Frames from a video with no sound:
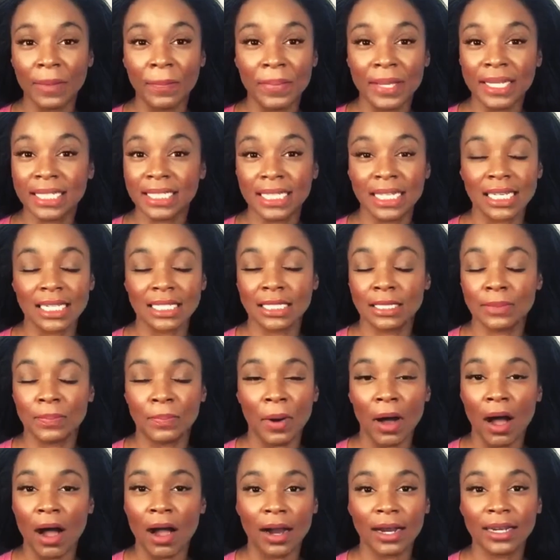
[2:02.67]
busiest
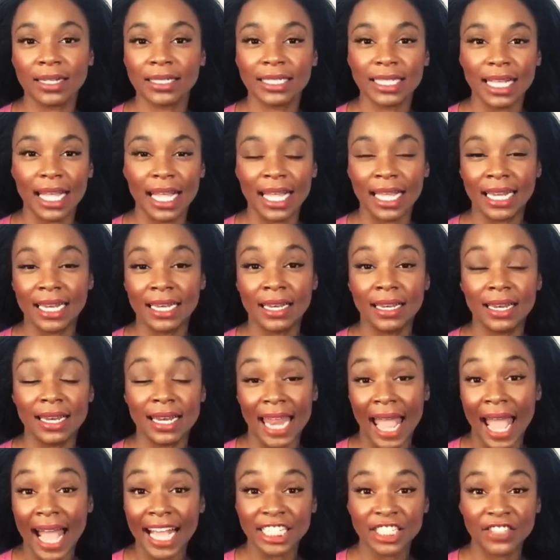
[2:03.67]
bars in
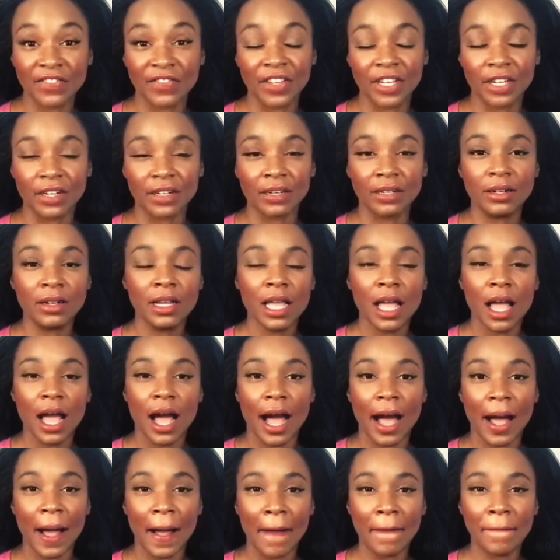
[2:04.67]
Nashville,
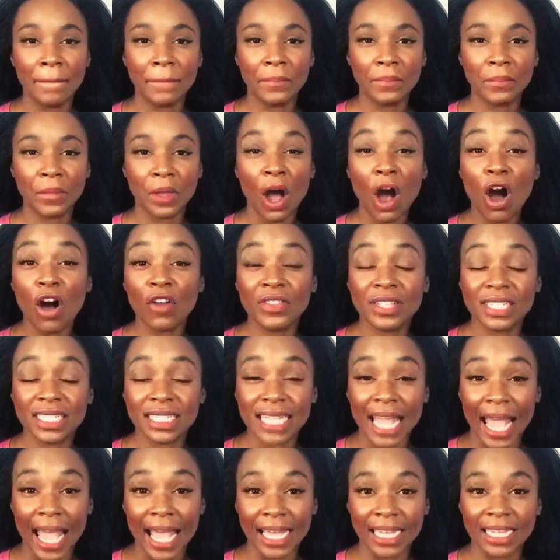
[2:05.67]
called The
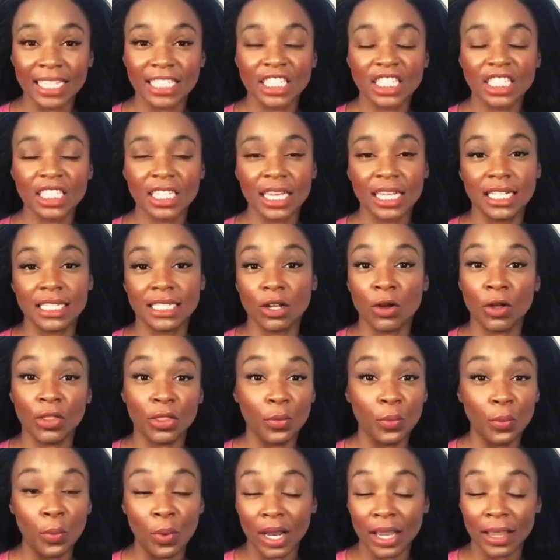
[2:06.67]
Stage. It's on
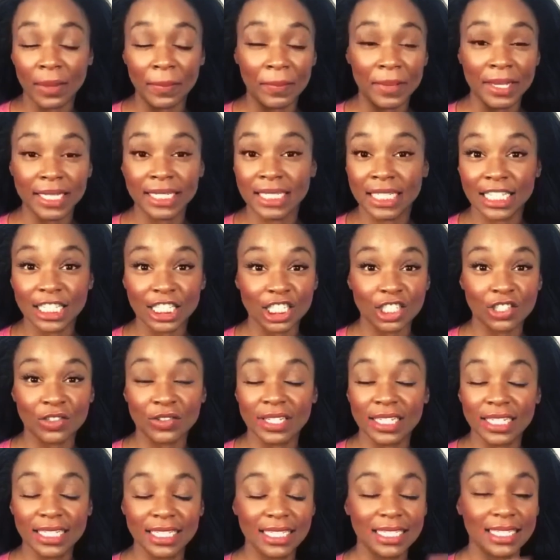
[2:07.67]
one of the busiest
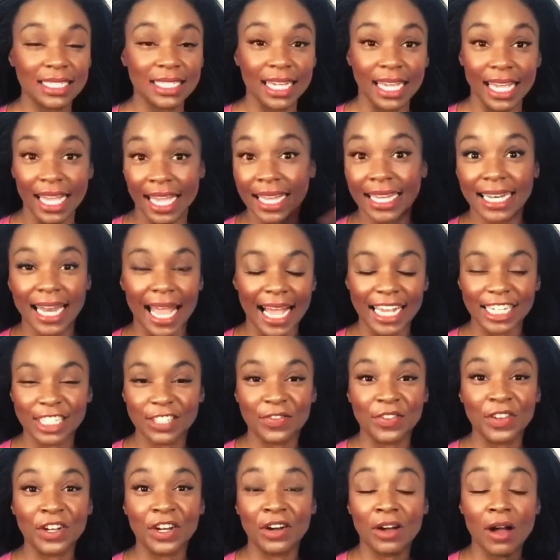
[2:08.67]
streets in
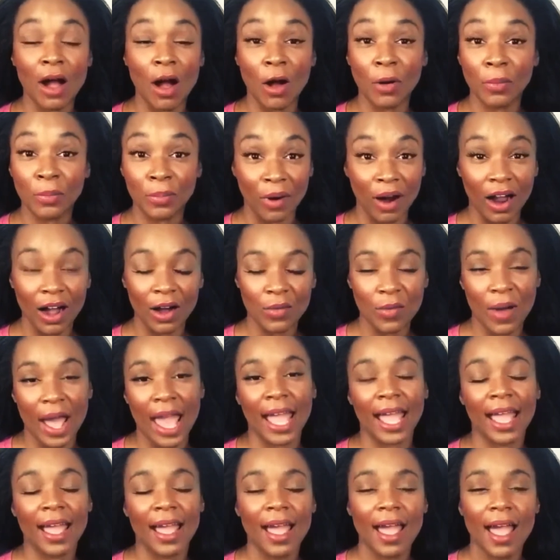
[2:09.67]
Nashville, called
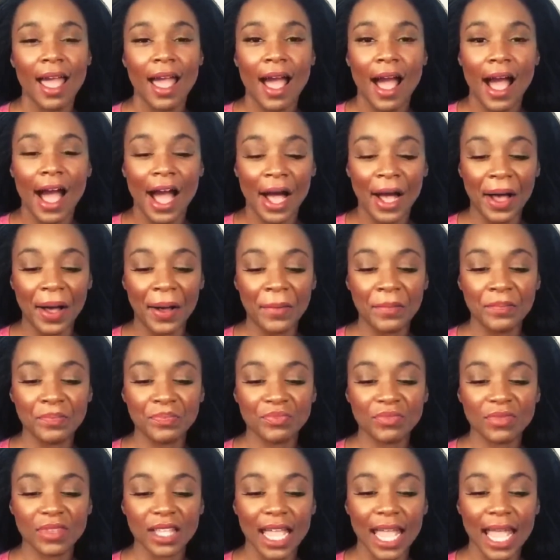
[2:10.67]
Broadway.
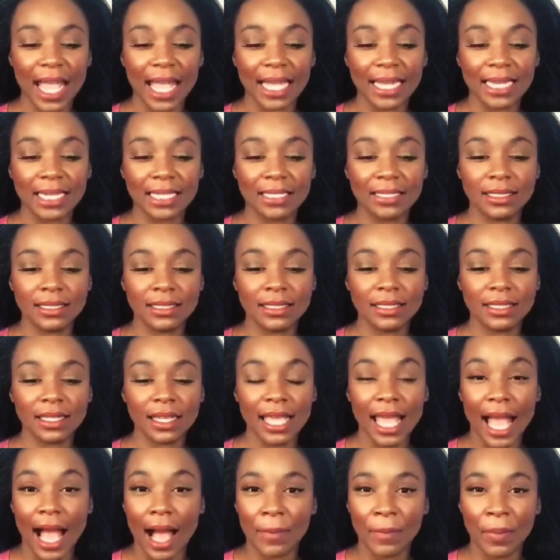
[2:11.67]
And
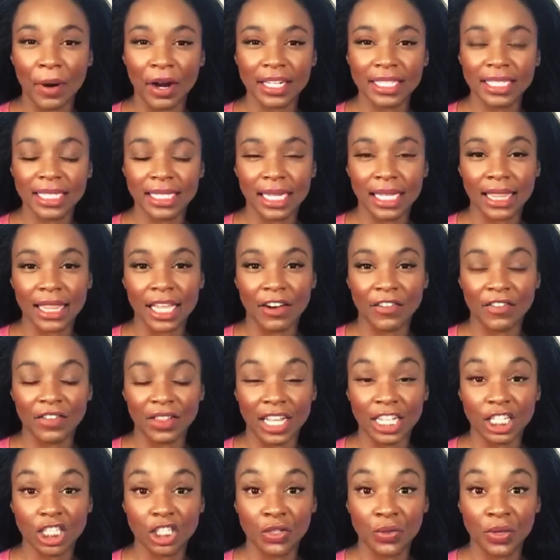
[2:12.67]
yeah, I bartended there
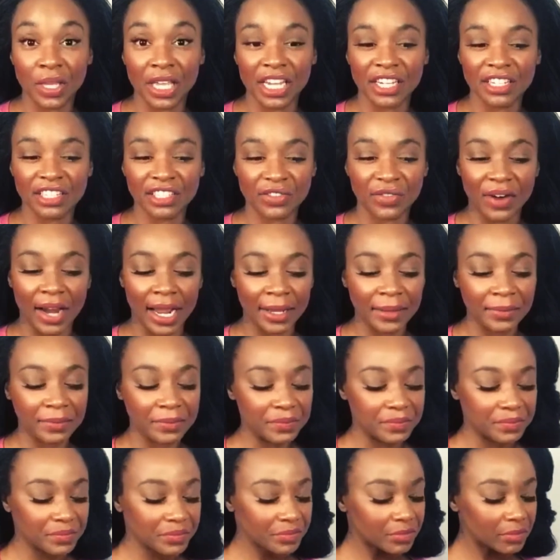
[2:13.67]
for 2 years, right?
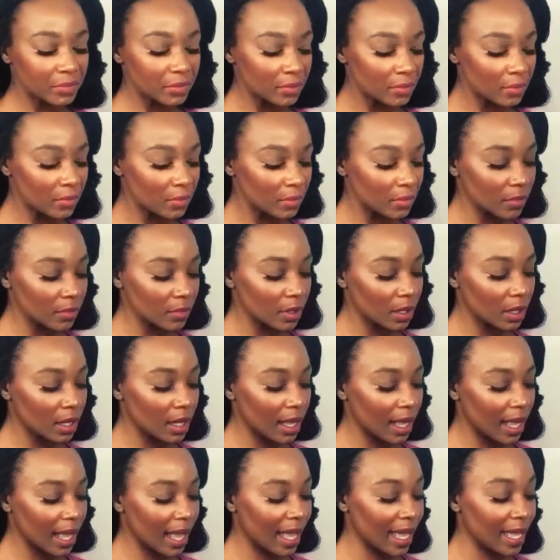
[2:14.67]

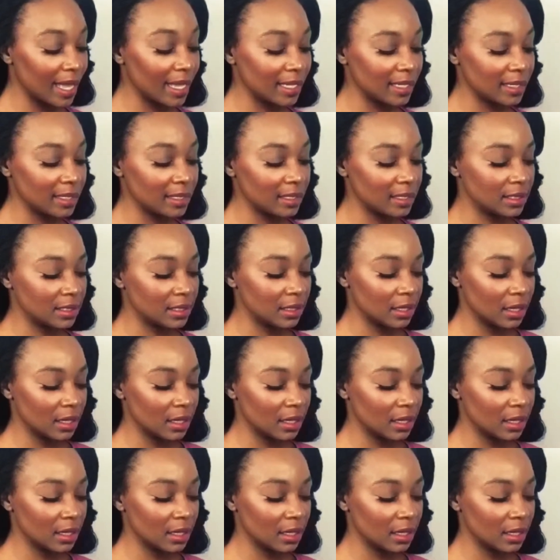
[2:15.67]
And